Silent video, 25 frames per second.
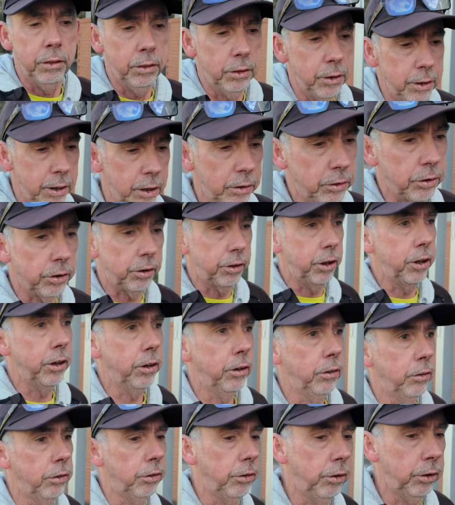The next thing
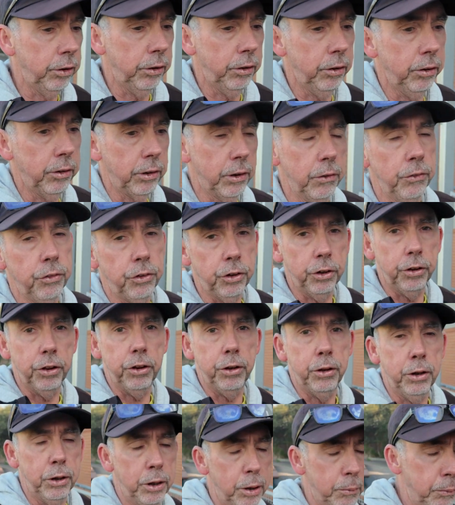is it gives you
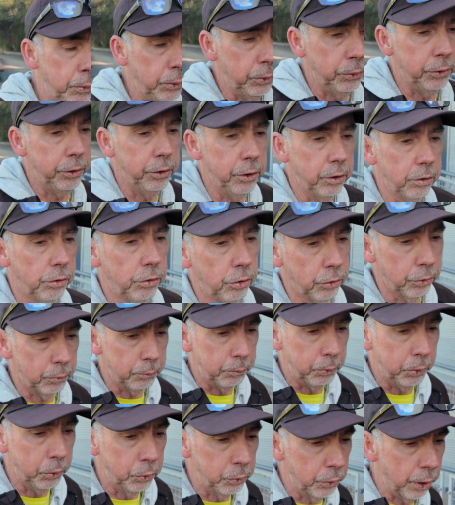the ability to sort
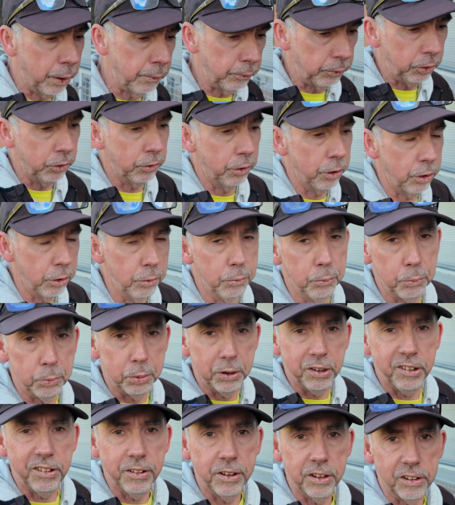of build up your own
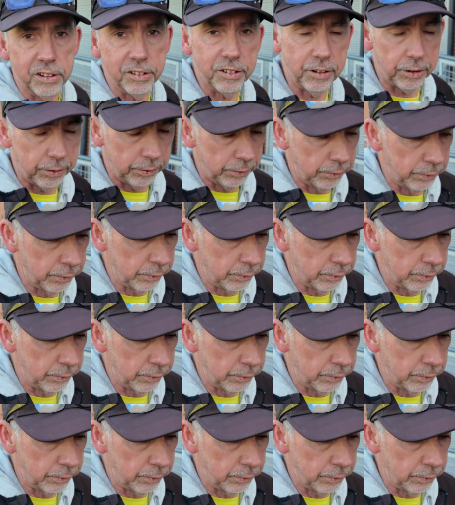business.